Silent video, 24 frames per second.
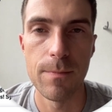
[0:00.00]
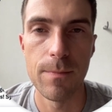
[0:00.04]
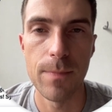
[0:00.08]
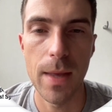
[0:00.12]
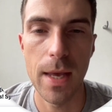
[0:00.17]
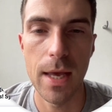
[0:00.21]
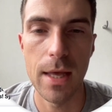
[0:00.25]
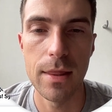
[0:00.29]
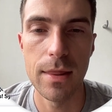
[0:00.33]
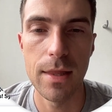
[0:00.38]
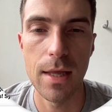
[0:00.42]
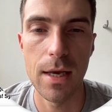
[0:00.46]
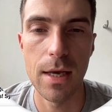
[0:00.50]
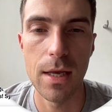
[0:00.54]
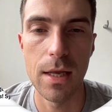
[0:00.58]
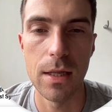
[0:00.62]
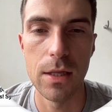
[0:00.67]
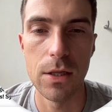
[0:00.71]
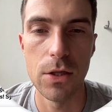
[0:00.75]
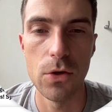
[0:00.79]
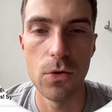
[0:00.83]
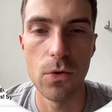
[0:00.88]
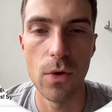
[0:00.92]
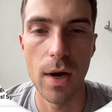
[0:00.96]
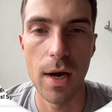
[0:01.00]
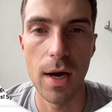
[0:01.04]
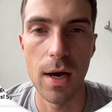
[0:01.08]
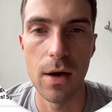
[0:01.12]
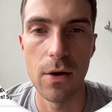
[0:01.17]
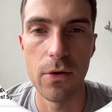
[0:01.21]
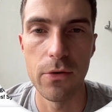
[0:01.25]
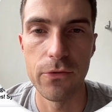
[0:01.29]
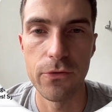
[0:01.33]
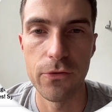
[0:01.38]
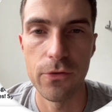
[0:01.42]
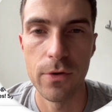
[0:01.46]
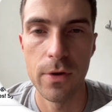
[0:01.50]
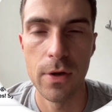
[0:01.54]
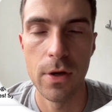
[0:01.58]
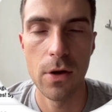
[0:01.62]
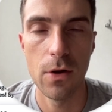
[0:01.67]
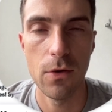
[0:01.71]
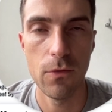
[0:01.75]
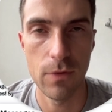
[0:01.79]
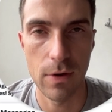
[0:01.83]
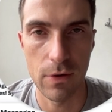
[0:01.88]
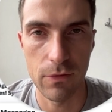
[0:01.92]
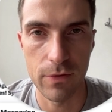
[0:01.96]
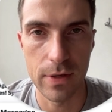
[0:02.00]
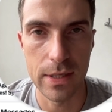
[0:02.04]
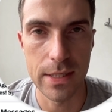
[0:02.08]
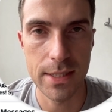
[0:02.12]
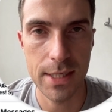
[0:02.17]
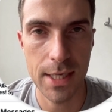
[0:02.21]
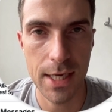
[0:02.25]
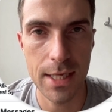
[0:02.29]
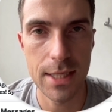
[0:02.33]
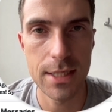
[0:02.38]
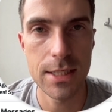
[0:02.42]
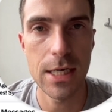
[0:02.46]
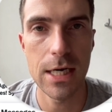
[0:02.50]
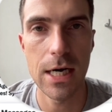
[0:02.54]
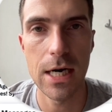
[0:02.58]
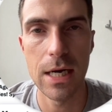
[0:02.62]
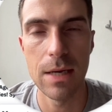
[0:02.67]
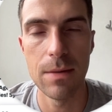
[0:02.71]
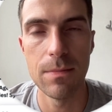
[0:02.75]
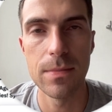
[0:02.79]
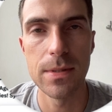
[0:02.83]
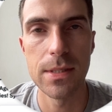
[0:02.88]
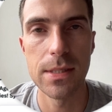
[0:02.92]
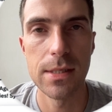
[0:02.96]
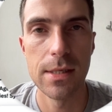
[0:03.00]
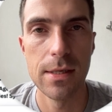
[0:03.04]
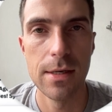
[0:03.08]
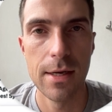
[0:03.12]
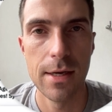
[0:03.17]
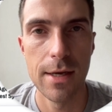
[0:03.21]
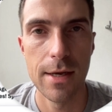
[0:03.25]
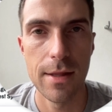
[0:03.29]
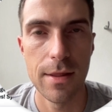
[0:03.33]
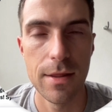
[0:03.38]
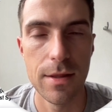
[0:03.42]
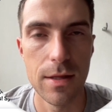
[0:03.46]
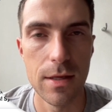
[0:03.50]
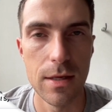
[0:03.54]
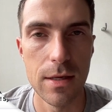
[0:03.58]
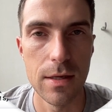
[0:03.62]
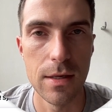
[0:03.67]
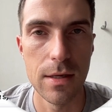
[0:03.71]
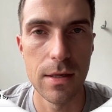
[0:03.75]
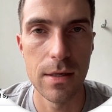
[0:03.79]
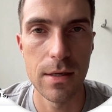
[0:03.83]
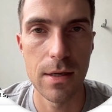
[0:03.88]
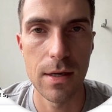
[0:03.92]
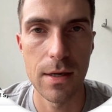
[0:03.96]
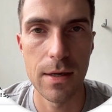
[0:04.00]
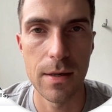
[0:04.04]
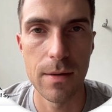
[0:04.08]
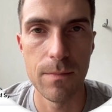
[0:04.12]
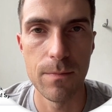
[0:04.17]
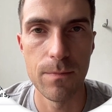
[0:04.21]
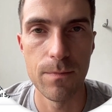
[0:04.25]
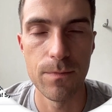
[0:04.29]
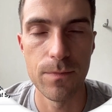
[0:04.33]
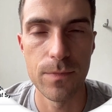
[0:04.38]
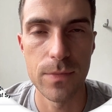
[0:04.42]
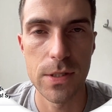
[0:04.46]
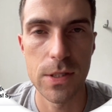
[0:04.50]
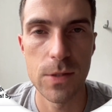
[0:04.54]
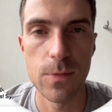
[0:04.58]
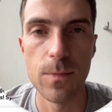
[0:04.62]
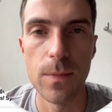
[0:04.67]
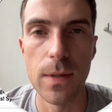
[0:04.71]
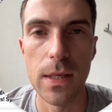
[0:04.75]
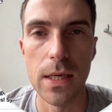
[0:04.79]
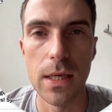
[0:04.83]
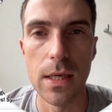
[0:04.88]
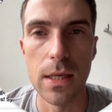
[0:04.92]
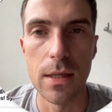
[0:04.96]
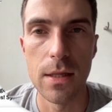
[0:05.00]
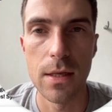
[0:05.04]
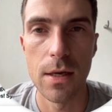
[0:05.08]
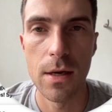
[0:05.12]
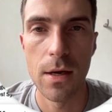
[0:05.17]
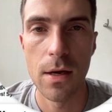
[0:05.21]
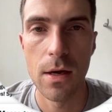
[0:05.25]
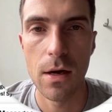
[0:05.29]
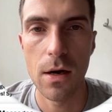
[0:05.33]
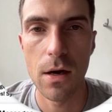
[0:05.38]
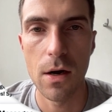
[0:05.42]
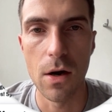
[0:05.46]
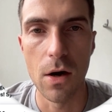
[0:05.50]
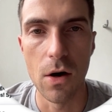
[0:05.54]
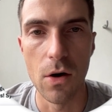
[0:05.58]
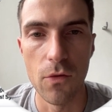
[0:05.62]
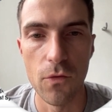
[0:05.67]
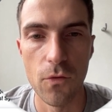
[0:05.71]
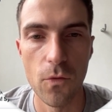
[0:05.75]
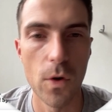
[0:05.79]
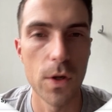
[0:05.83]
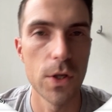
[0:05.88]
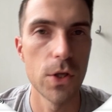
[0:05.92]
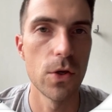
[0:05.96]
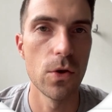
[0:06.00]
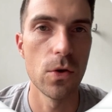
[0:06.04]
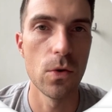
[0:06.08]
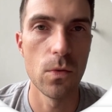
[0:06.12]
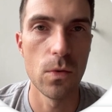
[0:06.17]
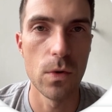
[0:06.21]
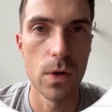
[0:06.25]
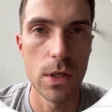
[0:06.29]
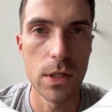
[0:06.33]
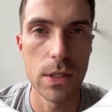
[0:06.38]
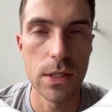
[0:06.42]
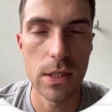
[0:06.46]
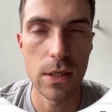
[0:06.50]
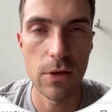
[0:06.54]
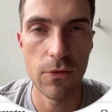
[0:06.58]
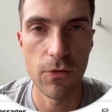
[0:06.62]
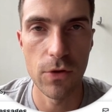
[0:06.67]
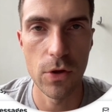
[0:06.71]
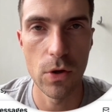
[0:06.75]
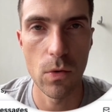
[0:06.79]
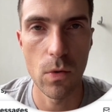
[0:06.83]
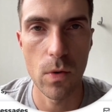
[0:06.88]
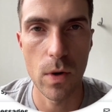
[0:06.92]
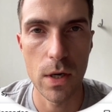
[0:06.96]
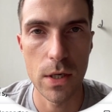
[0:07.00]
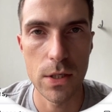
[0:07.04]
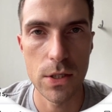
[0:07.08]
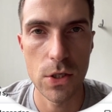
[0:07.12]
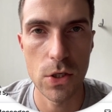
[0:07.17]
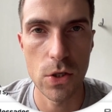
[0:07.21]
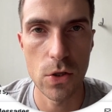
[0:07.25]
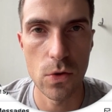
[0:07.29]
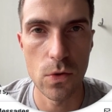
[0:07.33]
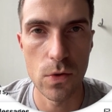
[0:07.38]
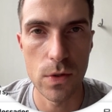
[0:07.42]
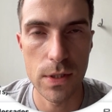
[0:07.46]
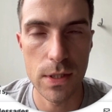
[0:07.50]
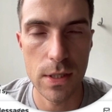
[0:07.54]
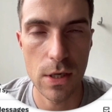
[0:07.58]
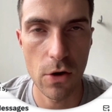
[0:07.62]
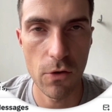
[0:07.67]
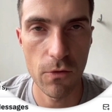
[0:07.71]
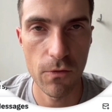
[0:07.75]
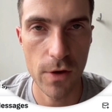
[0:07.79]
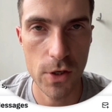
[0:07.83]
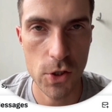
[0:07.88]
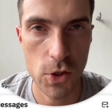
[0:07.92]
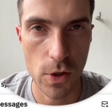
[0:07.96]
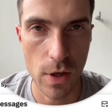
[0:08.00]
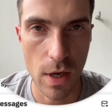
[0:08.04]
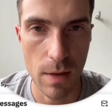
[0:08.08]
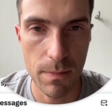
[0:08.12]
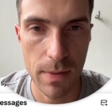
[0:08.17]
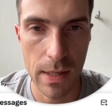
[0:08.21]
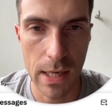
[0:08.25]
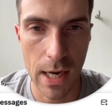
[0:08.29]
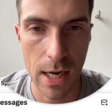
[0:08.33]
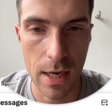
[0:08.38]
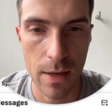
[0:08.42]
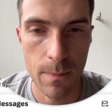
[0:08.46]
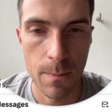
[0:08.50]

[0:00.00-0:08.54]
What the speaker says: and then you have roughly 10 times the speed of what you would if you were to use their official API.